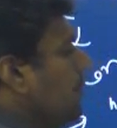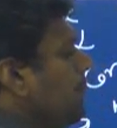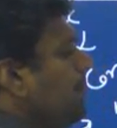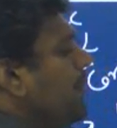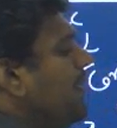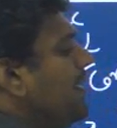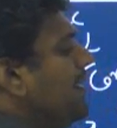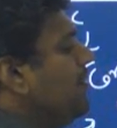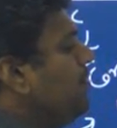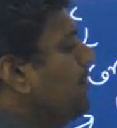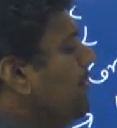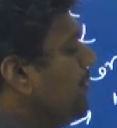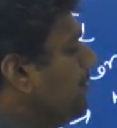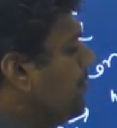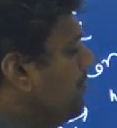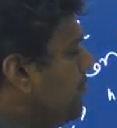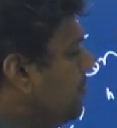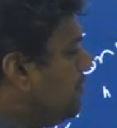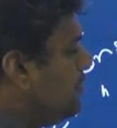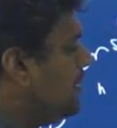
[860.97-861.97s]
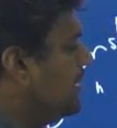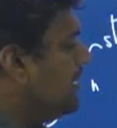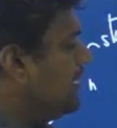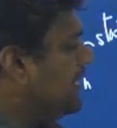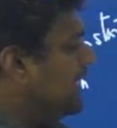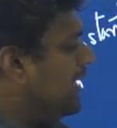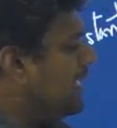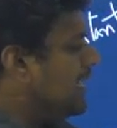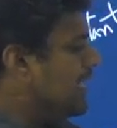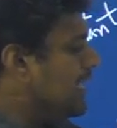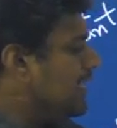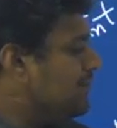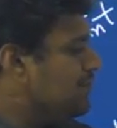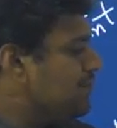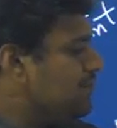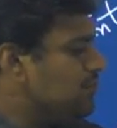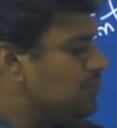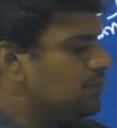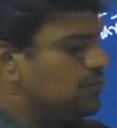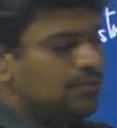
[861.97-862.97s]
B2 into delta
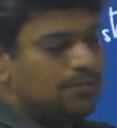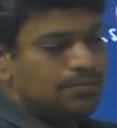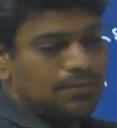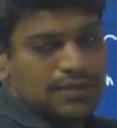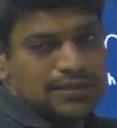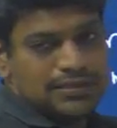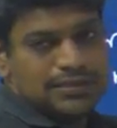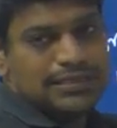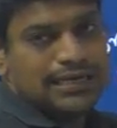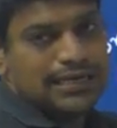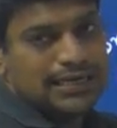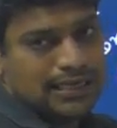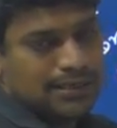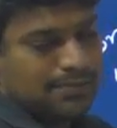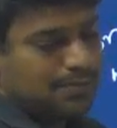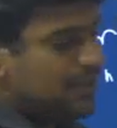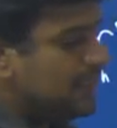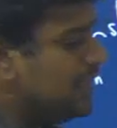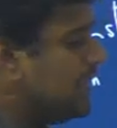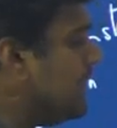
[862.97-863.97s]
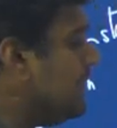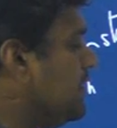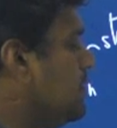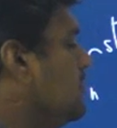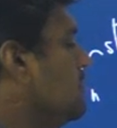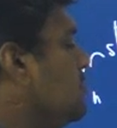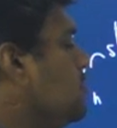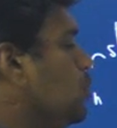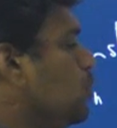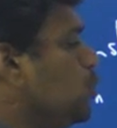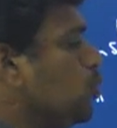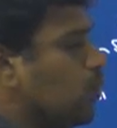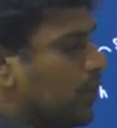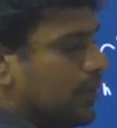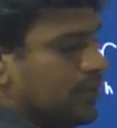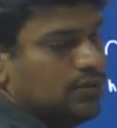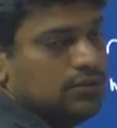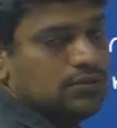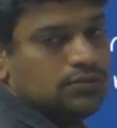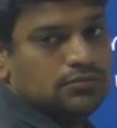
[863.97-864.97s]
F2 plus delta P by 2.